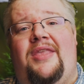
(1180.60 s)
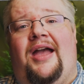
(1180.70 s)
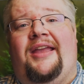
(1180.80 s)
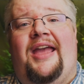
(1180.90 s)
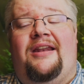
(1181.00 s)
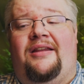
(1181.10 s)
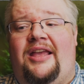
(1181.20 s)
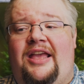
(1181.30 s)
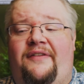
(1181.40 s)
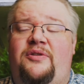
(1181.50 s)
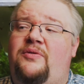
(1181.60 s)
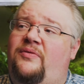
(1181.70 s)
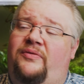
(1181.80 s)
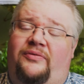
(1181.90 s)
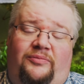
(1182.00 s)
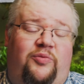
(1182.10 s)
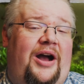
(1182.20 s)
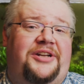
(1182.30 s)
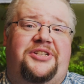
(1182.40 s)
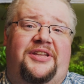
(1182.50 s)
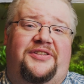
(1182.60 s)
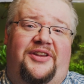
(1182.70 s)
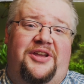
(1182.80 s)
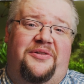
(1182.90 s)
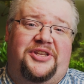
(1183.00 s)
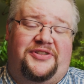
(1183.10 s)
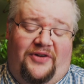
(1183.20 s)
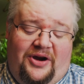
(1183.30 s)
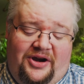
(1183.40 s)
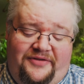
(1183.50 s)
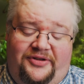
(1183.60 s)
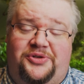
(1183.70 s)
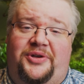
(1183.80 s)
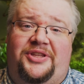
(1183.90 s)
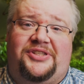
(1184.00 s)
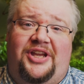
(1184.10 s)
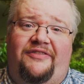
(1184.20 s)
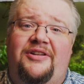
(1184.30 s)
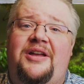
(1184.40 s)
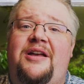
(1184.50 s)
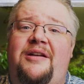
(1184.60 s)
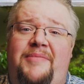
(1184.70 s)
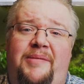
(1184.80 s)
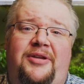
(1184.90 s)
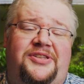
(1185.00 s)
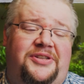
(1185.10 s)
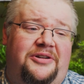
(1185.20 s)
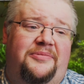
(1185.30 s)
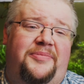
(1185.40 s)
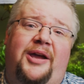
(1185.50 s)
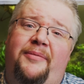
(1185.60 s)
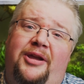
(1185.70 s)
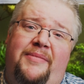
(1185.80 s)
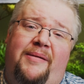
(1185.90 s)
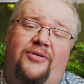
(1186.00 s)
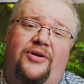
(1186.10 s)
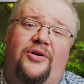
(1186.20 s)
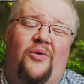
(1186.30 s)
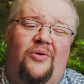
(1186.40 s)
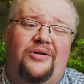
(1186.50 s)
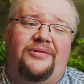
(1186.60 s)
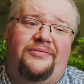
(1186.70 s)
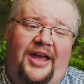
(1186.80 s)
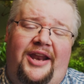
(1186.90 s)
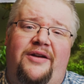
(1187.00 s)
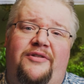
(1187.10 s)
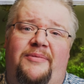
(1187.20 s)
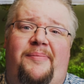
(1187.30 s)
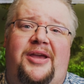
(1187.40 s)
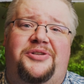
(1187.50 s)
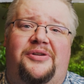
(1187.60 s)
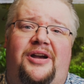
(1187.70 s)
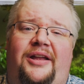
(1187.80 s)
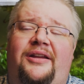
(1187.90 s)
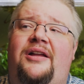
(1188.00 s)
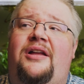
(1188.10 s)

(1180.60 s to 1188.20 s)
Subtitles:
Again, if you watched this video this far and you've enjoyed this stuff, maybe consider becoming a member or heading over to my Patreon.